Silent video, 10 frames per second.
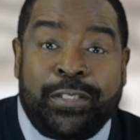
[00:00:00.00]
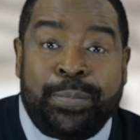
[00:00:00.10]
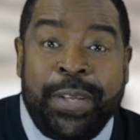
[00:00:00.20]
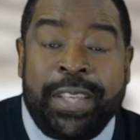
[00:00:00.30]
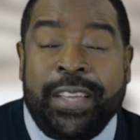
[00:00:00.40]

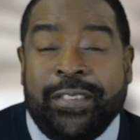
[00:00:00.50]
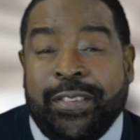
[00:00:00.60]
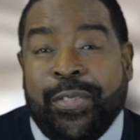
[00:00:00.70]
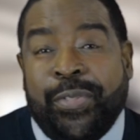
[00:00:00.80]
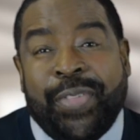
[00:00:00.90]
speaking
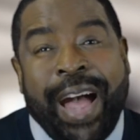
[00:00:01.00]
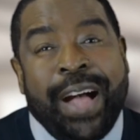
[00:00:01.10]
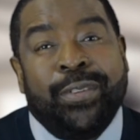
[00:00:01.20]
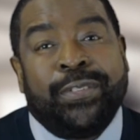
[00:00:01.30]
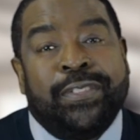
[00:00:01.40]
to
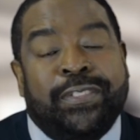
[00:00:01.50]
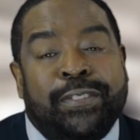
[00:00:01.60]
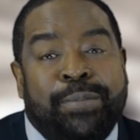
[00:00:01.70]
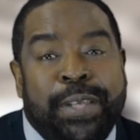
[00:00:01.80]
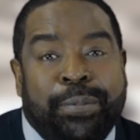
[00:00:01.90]
thousands
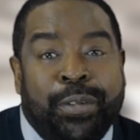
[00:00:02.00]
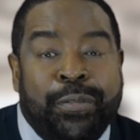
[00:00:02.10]
of people.